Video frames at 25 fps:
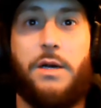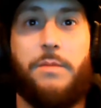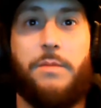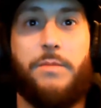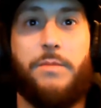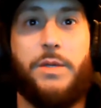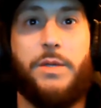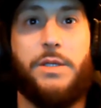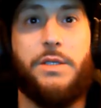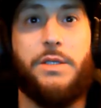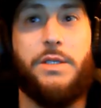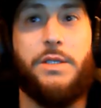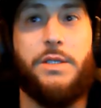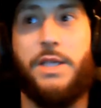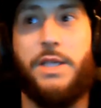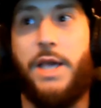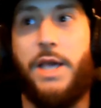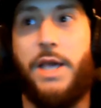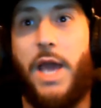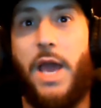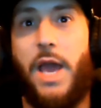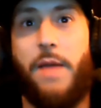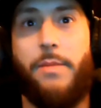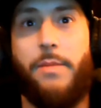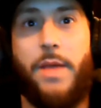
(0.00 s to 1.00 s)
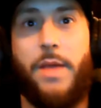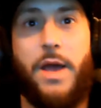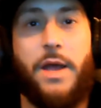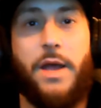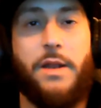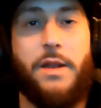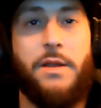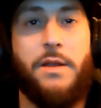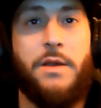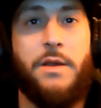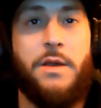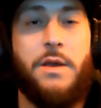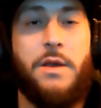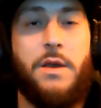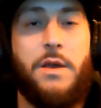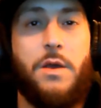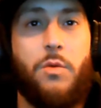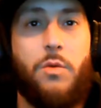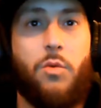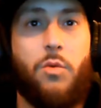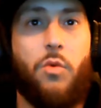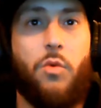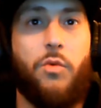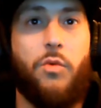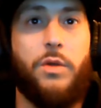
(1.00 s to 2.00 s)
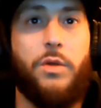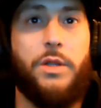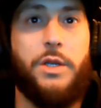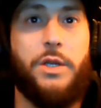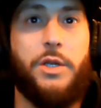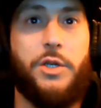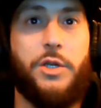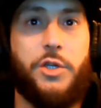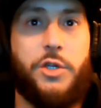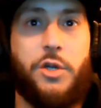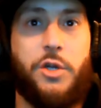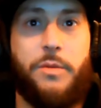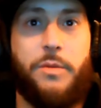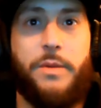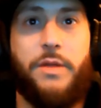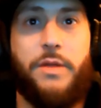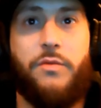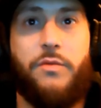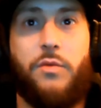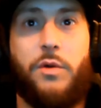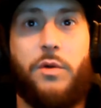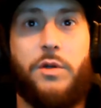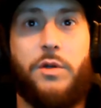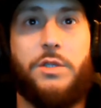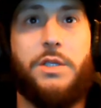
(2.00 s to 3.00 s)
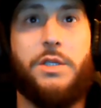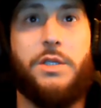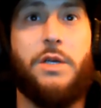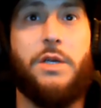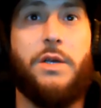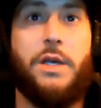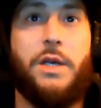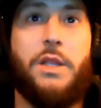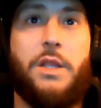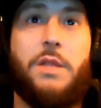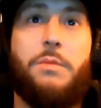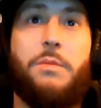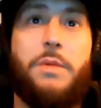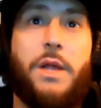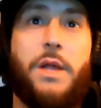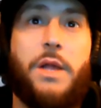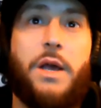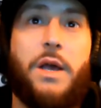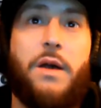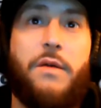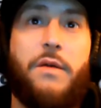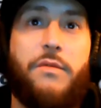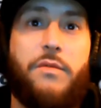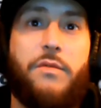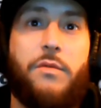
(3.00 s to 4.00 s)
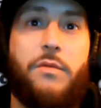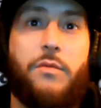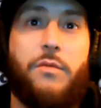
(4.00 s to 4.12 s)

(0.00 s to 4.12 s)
This is the game that will really determine if we are still in the playoff